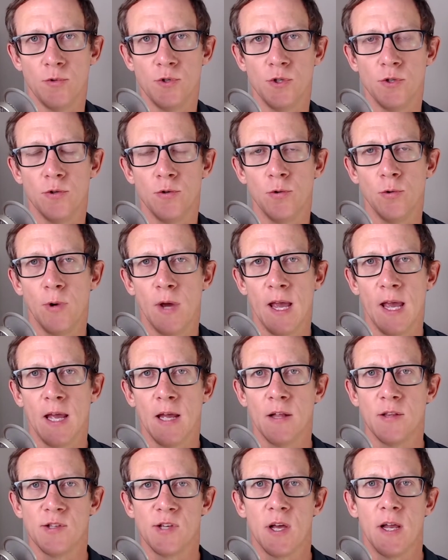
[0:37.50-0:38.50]
to
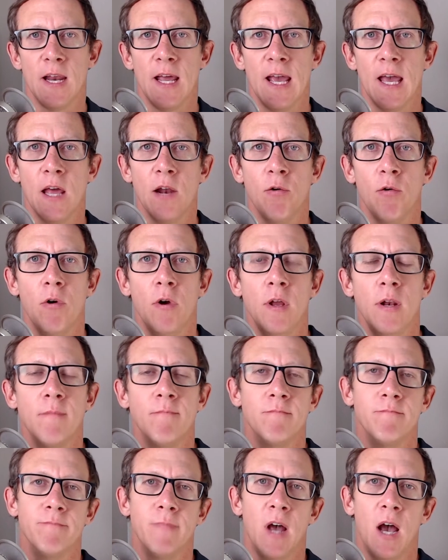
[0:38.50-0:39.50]
Hands on Android.
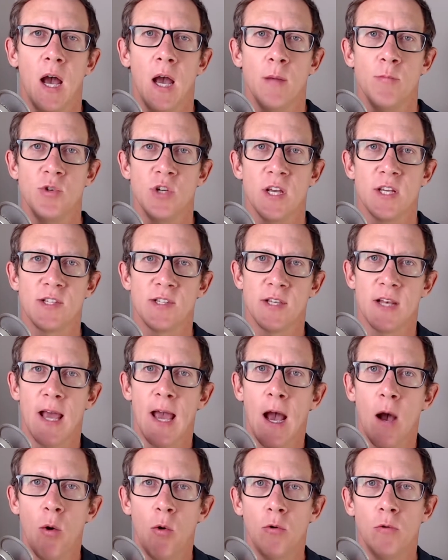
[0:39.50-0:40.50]
I'm Jason
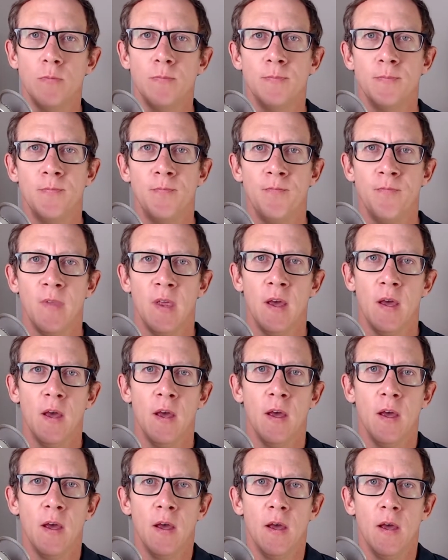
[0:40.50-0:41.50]
Howell.
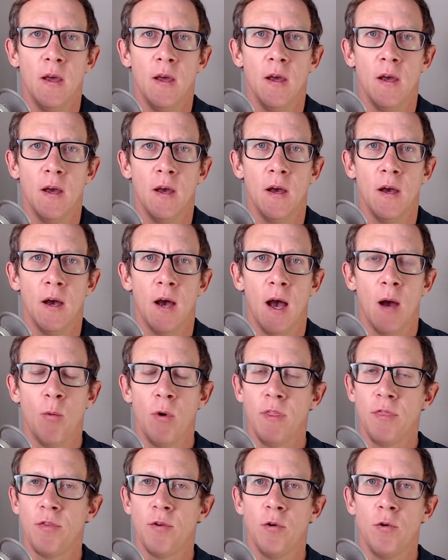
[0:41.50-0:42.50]
I
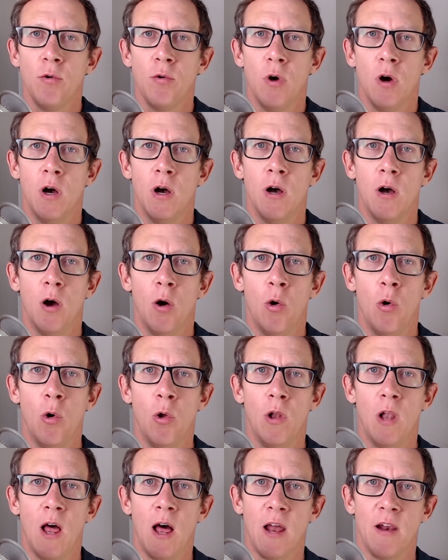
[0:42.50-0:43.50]
went through a
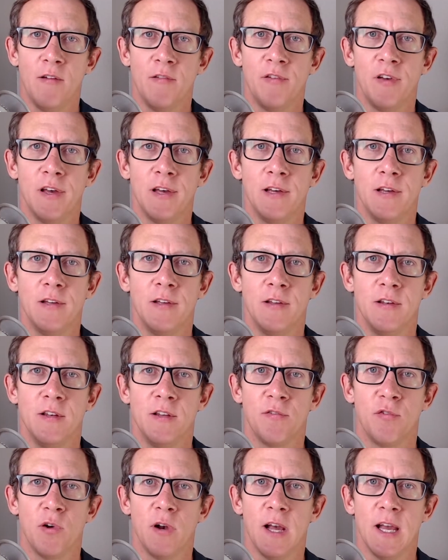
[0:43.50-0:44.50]
whole lot of
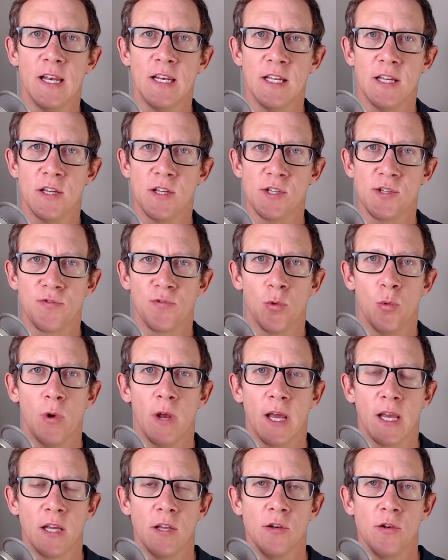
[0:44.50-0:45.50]
different ideas for
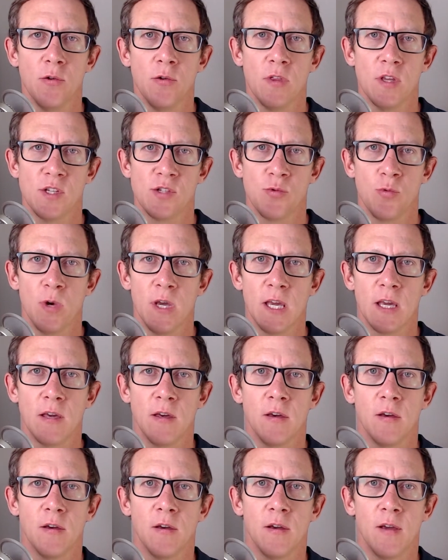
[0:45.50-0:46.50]
what I could do this
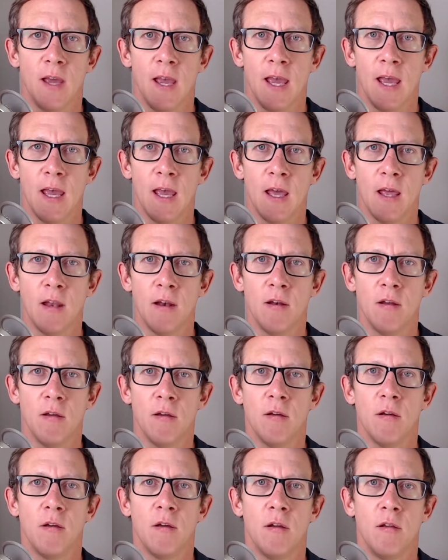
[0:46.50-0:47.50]
week. And
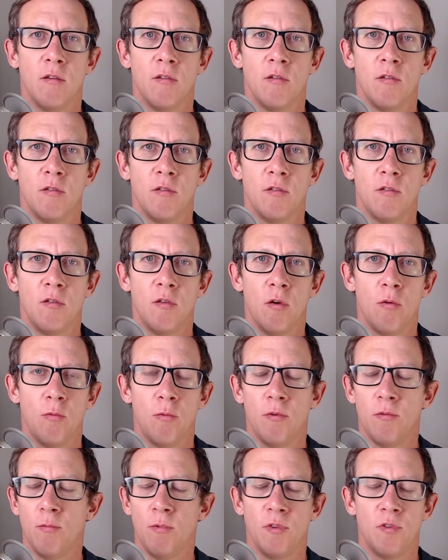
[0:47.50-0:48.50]
so
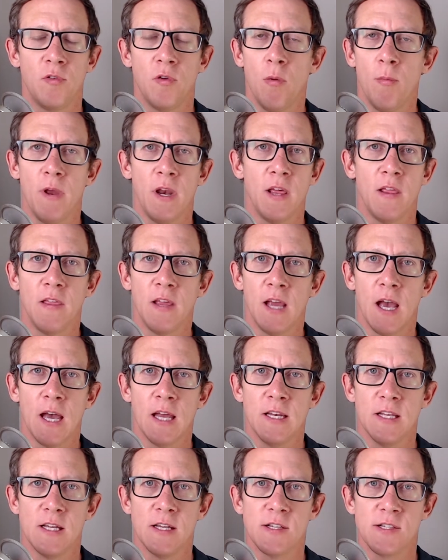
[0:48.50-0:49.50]
with so many of the
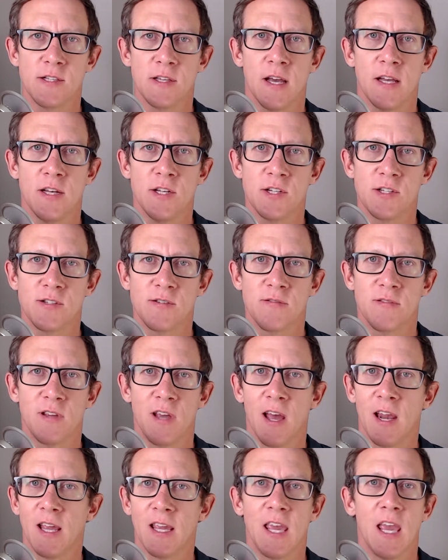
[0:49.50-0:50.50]
ideas, I just
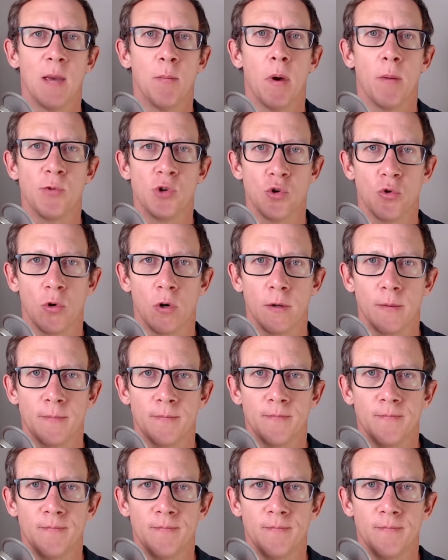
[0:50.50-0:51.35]
kind of came up short.